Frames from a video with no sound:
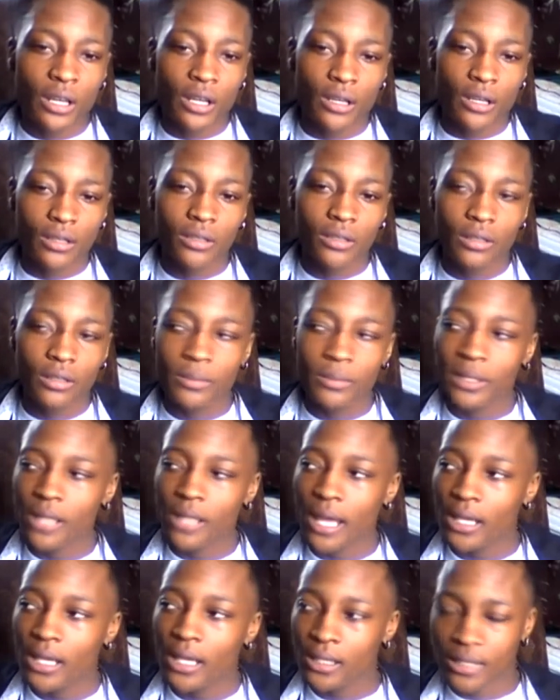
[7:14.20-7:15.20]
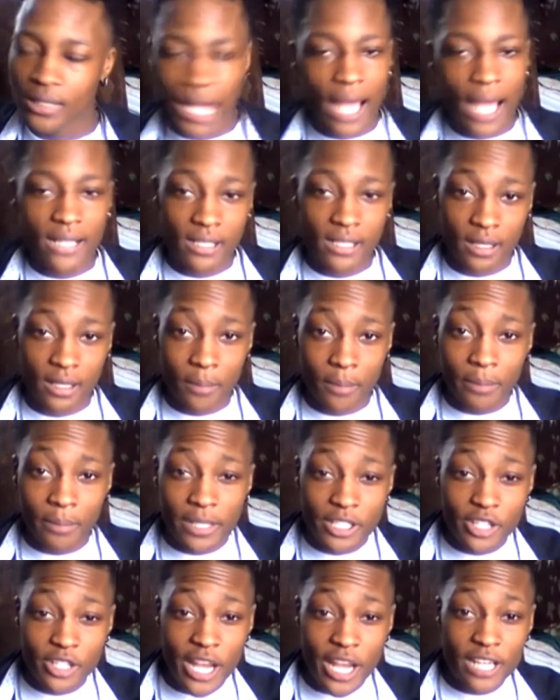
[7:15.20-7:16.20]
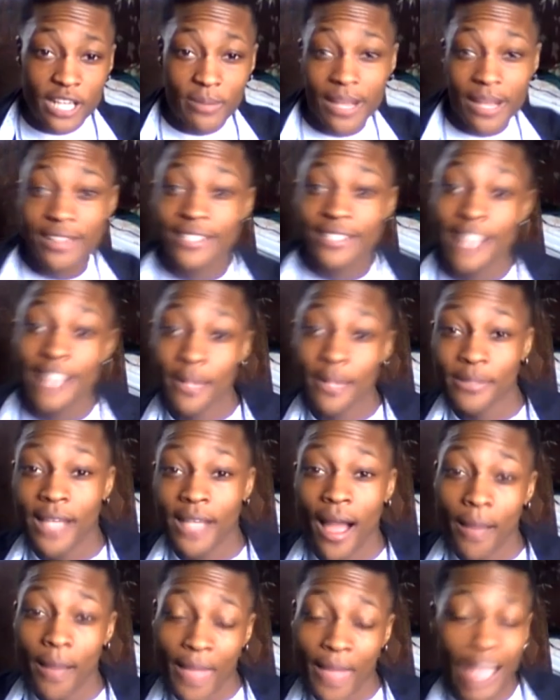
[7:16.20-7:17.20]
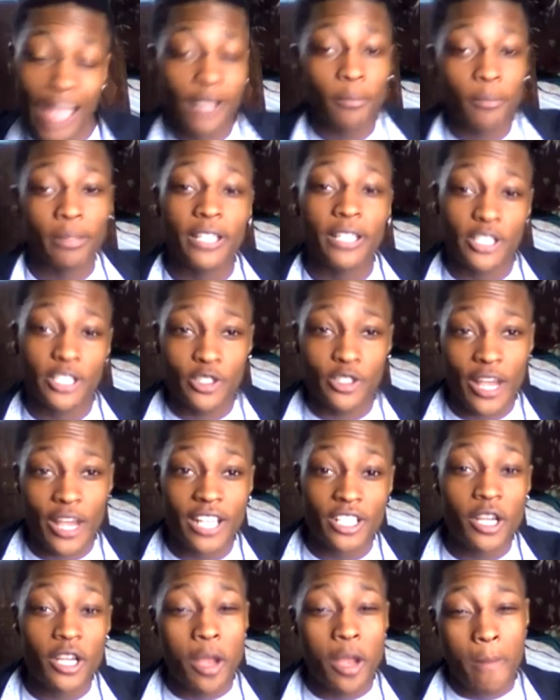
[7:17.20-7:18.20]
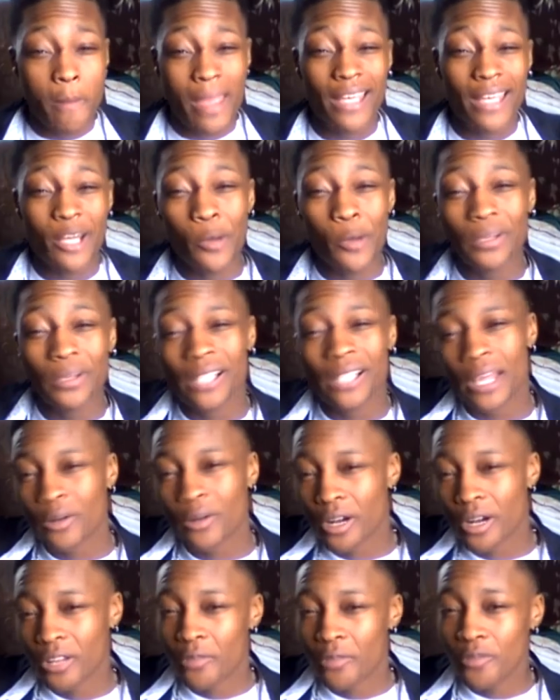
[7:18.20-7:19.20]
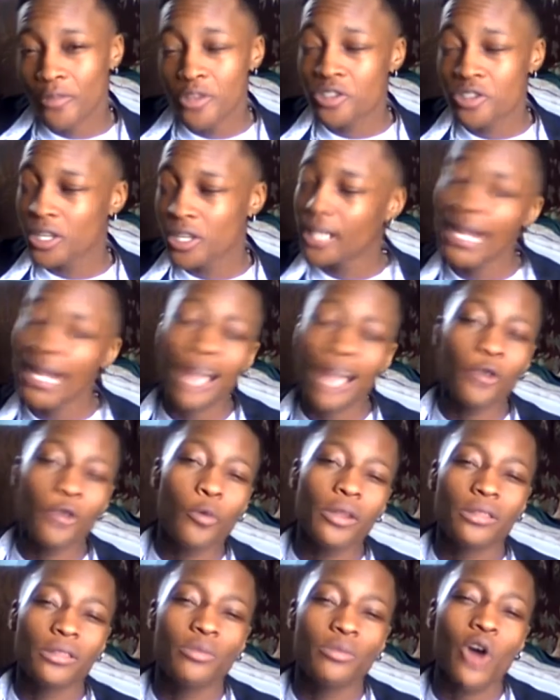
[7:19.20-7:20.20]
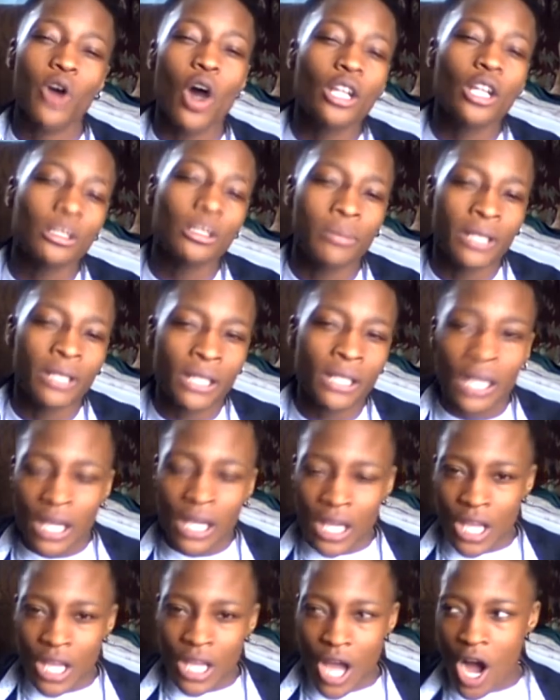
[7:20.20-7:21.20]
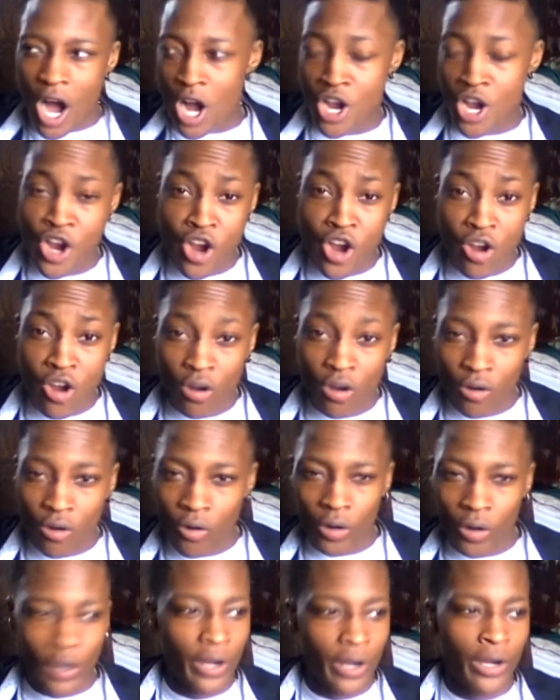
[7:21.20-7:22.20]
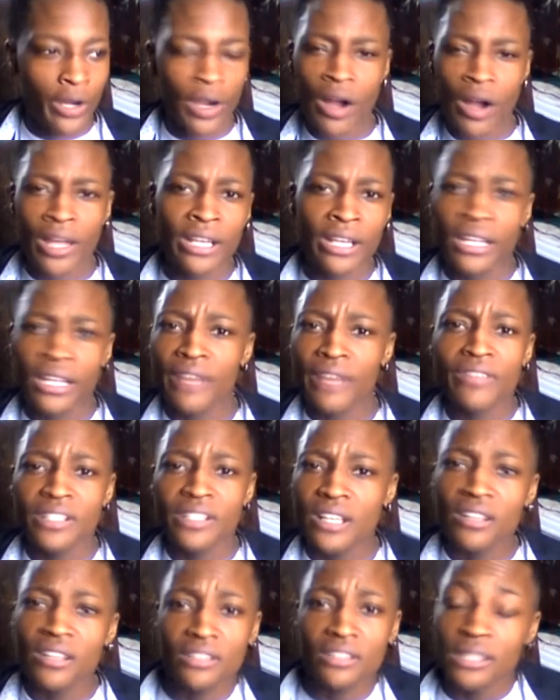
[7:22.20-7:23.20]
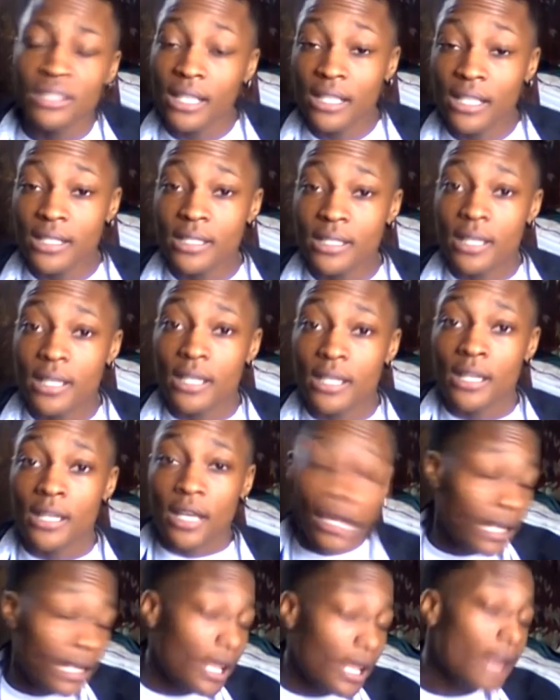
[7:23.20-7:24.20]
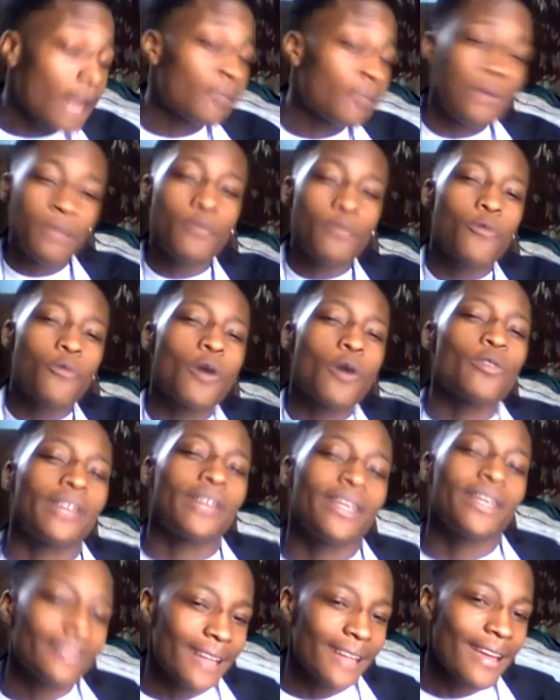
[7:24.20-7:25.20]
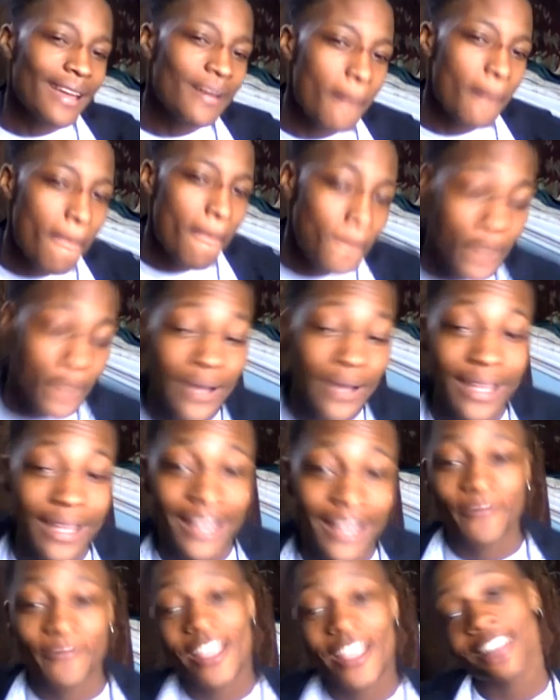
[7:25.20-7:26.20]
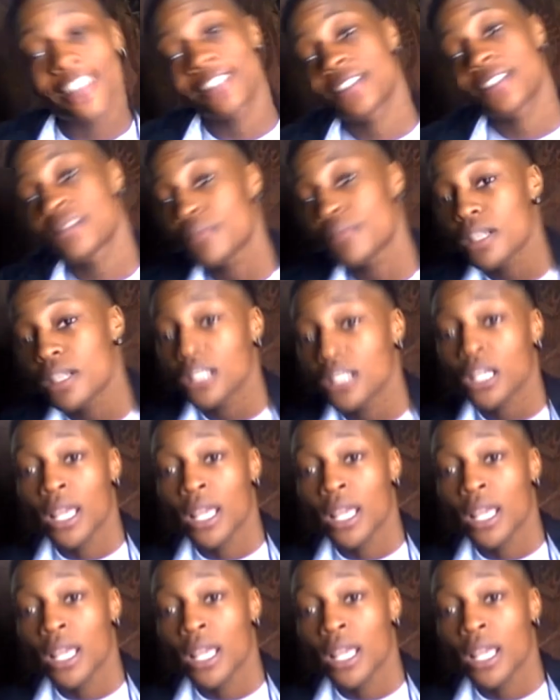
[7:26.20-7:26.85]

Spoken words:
You know what I mean? Like, yeah, it's a complete stranger, but at the same time, that complete stranger may know me later on in the future, and I don't want them calling me a girl or any of these other things. And a lot of people won't get that, but that's just me.